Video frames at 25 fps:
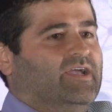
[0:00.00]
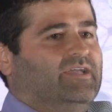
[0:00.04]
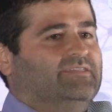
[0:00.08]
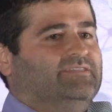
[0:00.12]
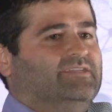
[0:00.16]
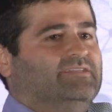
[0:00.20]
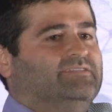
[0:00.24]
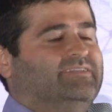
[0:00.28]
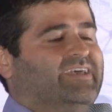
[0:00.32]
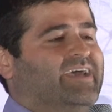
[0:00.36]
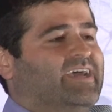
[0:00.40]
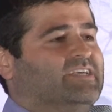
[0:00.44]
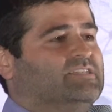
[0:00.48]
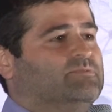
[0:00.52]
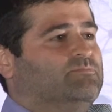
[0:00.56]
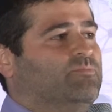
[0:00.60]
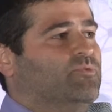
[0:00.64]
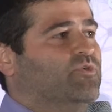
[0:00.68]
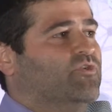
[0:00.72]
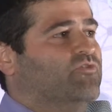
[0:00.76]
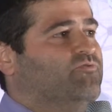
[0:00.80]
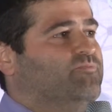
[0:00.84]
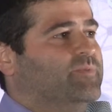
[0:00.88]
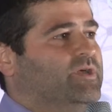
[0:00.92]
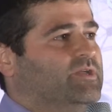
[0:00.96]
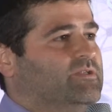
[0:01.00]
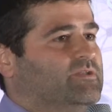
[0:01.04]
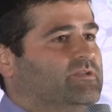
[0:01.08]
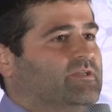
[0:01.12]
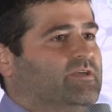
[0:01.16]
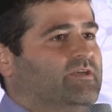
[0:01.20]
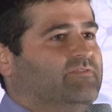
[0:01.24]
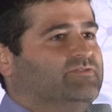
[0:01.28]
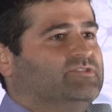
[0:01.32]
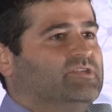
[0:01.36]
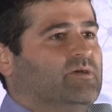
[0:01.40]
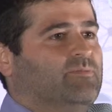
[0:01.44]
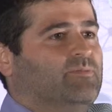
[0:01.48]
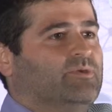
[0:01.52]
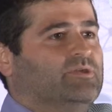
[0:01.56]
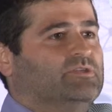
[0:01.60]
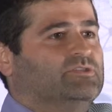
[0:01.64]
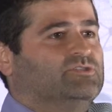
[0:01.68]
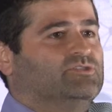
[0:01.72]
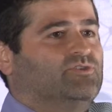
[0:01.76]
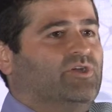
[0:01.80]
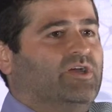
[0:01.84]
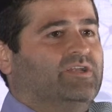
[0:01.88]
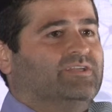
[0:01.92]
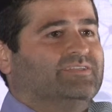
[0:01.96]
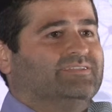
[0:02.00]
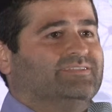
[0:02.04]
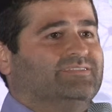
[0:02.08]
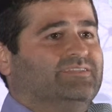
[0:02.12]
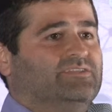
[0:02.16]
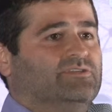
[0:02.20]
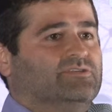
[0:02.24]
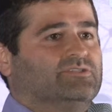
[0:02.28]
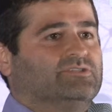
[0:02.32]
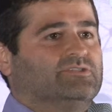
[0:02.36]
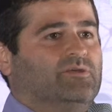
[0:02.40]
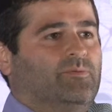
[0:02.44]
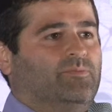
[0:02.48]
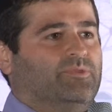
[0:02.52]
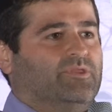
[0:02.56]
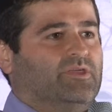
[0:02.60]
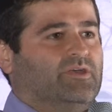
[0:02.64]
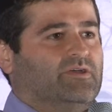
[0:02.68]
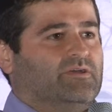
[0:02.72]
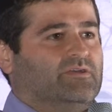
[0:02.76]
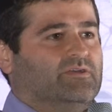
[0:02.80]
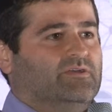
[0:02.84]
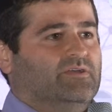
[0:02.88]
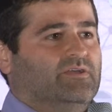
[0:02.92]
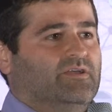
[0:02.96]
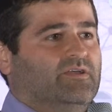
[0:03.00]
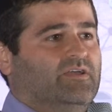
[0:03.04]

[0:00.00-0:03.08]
It detects movement if somebody's trying to steal something.